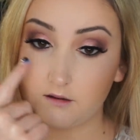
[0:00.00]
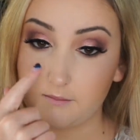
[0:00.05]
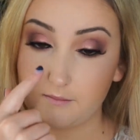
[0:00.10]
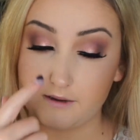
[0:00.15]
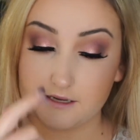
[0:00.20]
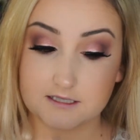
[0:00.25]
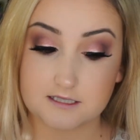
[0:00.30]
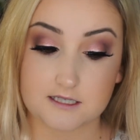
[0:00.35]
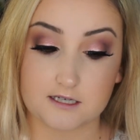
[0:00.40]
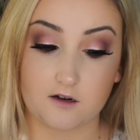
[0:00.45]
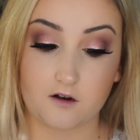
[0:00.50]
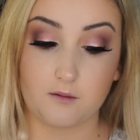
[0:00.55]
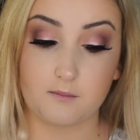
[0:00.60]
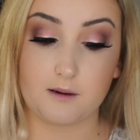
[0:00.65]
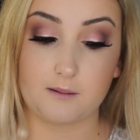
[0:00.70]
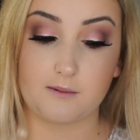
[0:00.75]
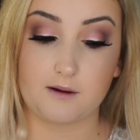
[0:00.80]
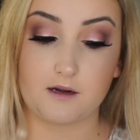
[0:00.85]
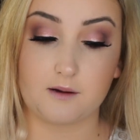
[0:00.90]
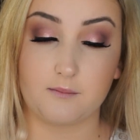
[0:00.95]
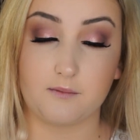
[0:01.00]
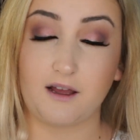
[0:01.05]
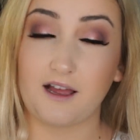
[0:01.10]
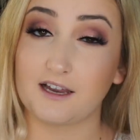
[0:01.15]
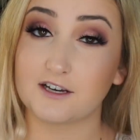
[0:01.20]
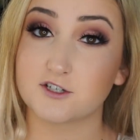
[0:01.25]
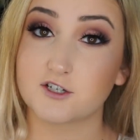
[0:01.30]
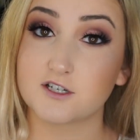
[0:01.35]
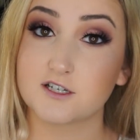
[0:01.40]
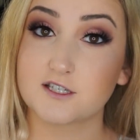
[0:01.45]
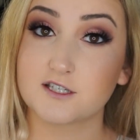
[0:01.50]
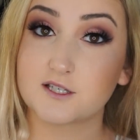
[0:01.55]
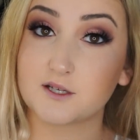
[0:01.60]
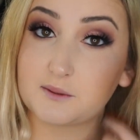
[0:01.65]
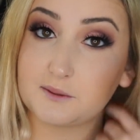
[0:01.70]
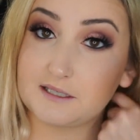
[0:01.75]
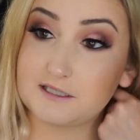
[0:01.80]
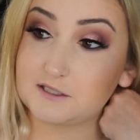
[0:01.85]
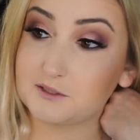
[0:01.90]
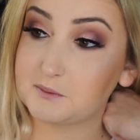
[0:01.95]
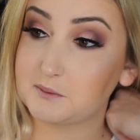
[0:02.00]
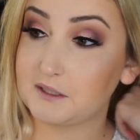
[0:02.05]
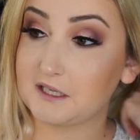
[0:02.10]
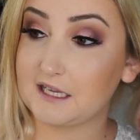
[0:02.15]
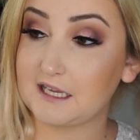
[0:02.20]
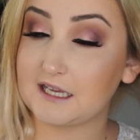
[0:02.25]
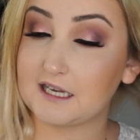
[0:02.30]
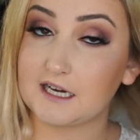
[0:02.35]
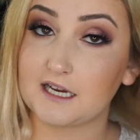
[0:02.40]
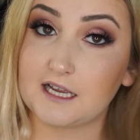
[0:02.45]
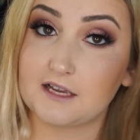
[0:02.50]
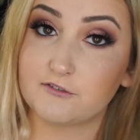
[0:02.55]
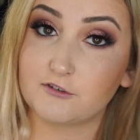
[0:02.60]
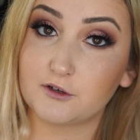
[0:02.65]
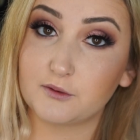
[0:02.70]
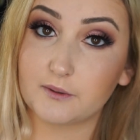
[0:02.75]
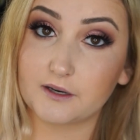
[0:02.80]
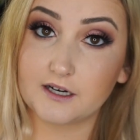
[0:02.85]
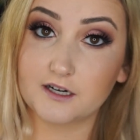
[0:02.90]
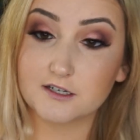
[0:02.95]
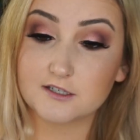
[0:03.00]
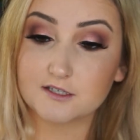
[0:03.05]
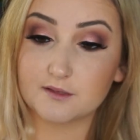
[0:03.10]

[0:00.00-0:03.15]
mascara on my bottom lashes so I don't get it everywhere.